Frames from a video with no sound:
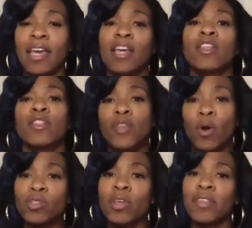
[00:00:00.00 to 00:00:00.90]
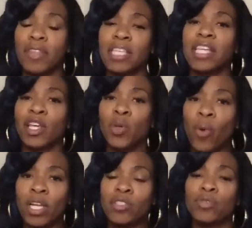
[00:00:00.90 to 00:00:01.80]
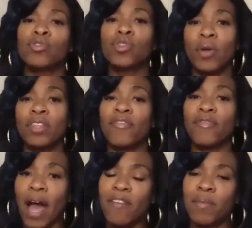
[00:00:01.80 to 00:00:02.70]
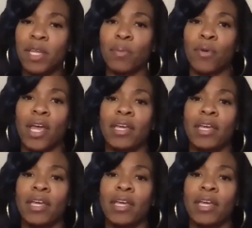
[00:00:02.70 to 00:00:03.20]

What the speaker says: Those are the things that you want to do during the 5-minute break.